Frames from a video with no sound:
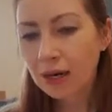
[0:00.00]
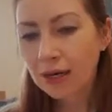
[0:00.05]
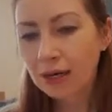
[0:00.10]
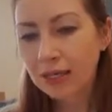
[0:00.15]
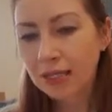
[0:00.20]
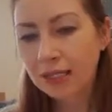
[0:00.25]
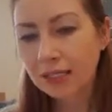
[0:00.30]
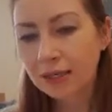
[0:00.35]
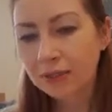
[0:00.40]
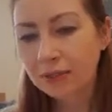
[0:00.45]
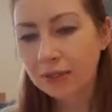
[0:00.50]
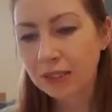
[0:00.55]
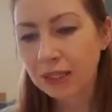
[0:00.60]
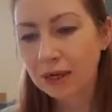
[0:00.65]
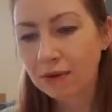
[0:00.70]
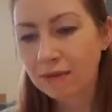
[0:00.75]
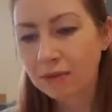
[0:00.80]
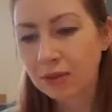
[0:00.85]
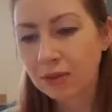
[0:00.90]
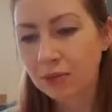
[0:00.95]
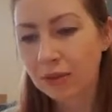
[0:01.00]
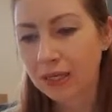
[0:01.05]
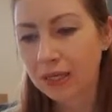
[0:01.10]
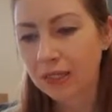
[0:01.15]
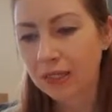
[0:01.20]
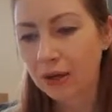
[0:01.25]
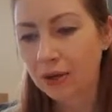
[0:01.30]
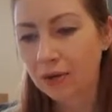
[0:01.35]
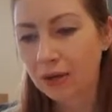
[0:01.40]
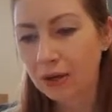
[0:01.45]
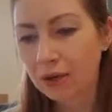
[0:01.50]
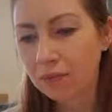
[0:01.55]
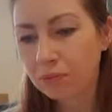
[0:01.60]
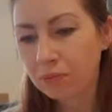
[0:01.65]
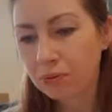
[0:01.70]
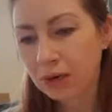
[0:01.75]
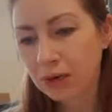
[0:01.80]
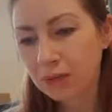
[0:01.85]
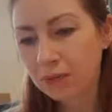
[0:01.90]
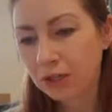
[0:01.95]
Lisa must love this place though, it
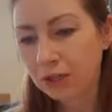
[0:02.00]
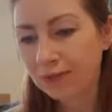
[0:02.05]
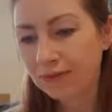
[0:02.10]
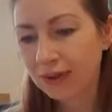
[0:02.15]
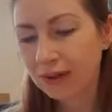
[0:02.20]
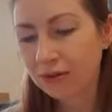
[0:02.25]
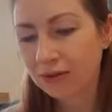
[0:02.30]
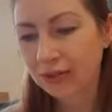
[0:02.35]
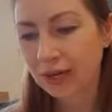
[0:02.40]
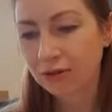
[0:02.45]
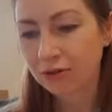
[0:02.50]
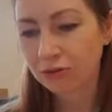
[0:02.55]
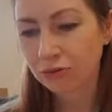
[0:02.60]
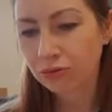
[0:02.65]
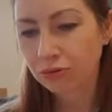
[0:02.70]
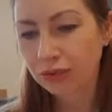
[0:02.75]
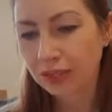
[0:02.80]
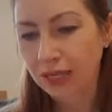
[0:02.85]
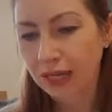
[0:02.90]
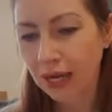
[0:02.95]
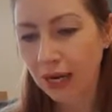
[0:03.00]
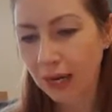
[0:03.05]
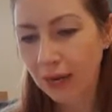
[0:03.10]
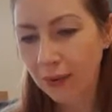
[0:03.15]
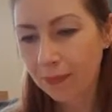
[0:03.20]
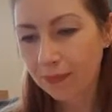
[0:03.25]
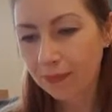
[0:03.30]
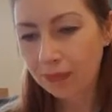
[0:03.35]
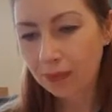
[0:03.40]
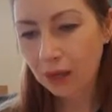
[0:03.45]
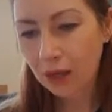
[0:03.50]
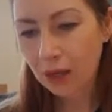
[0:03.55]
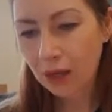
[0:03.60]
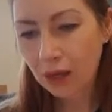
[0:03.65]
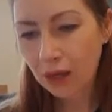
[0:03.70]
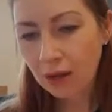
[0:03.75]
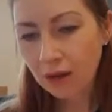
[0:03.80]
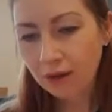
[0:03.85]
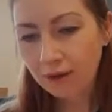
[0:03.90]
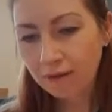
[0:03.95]
pretty much feels outdoorsy.
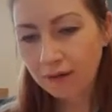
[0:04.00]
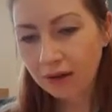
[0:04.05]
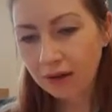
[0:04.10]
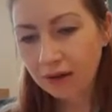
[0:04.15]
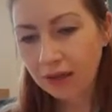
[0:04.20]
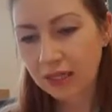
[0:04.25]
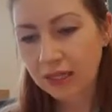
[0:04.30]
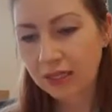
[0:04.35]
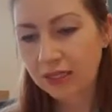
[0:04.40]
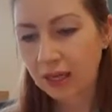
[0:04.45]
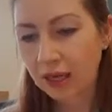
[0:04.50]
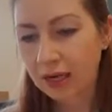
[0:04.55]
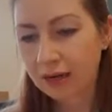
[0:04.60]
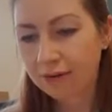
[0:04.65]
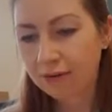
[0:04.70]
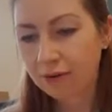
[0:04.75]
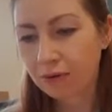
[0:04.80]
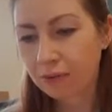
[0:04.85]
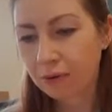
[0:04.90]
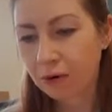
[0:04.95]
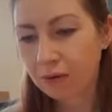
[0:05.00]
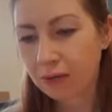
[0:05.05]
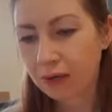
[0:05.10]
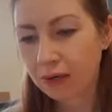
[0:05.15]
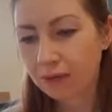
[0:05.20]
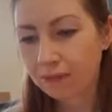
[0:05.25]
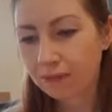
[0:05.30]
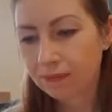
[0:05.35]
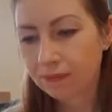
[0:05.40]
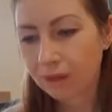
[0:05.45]
Phil is silent for a moment.